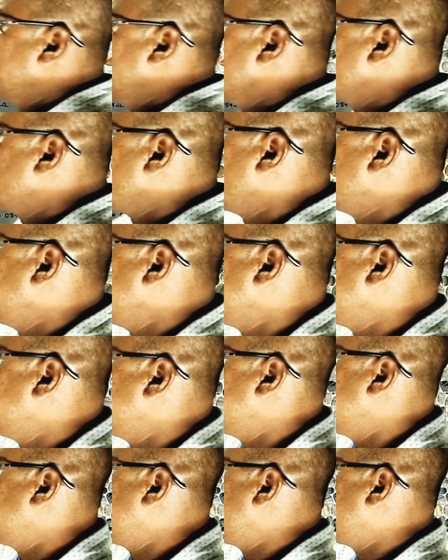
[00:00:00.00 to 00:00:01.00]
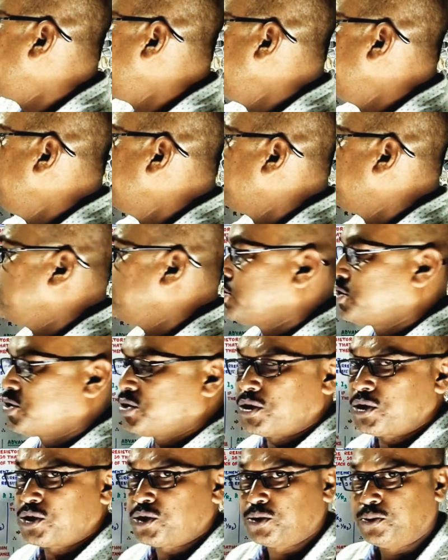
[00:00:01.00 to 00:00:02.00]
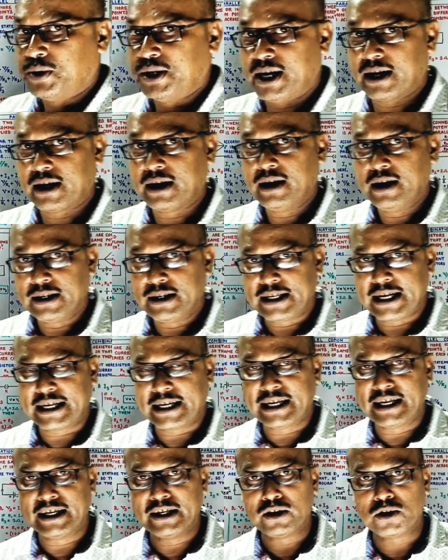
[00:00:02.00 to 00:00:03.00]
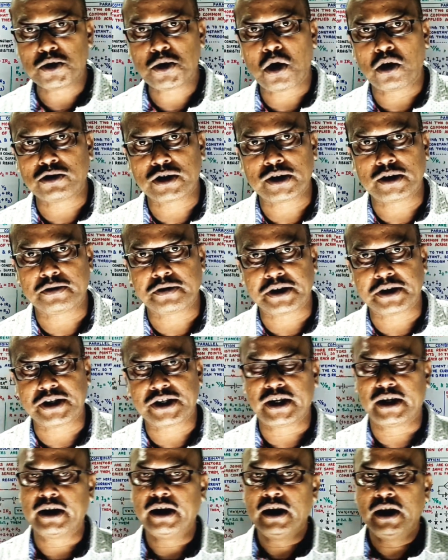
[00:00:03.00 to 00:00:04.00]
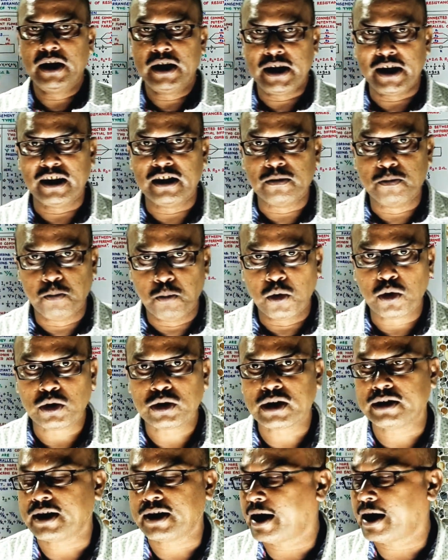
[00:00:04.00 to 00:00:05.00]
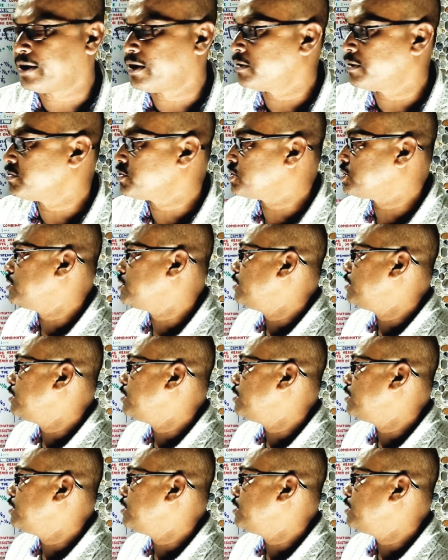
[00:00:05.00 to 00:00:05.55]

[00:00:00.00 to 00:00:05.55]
So these are the three resistors we are taking into consideration in both the diagrams.